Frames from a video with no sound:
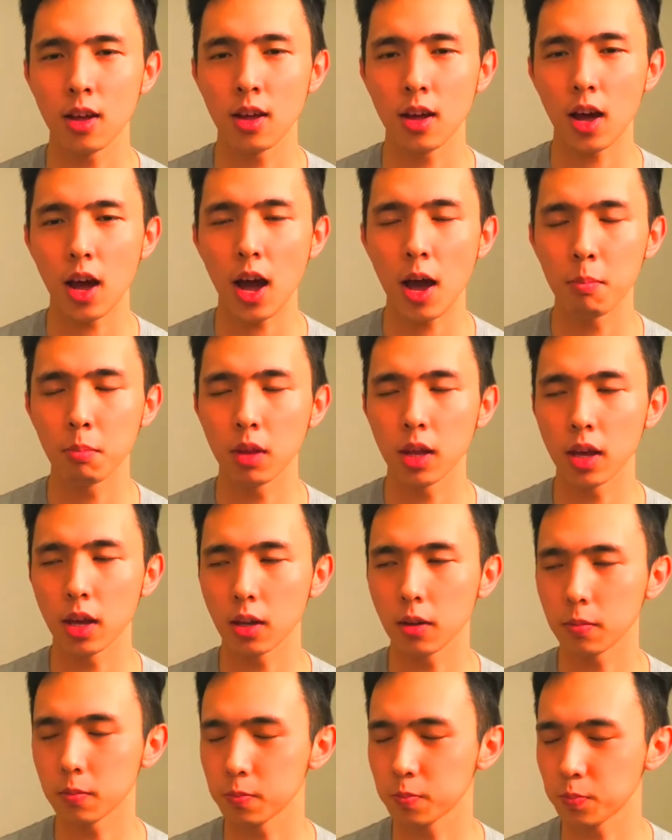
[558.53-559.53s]
I'm
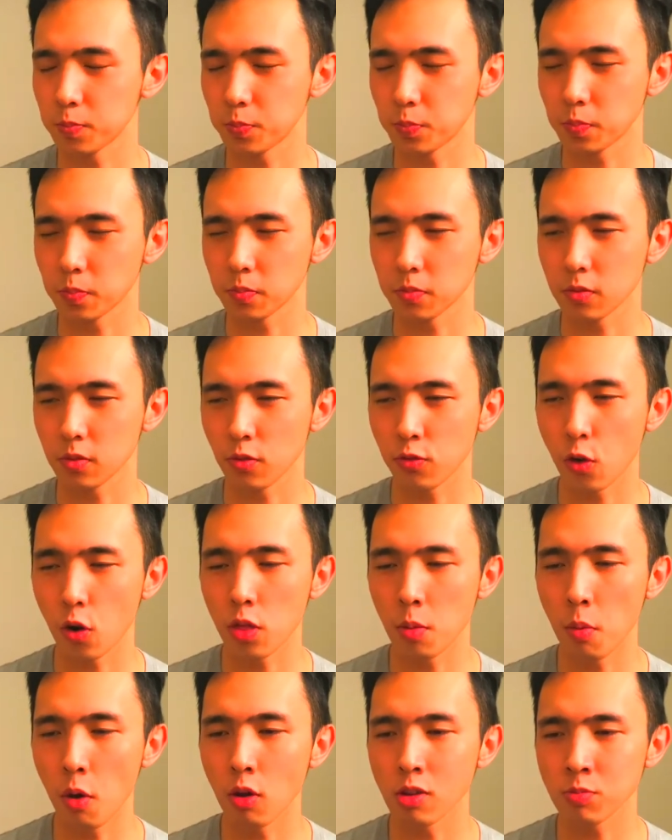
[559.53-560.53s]
like, for the
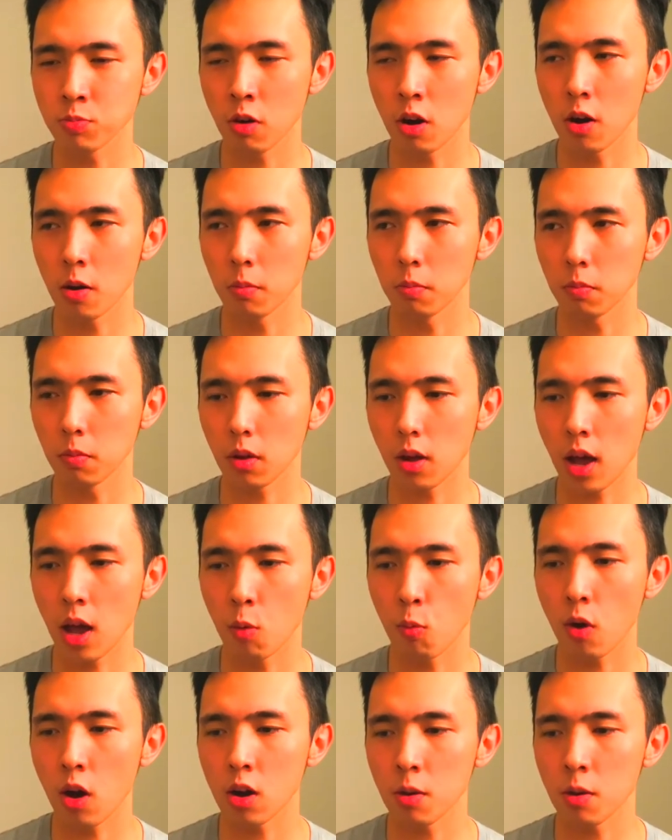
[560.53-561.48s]
most part, I've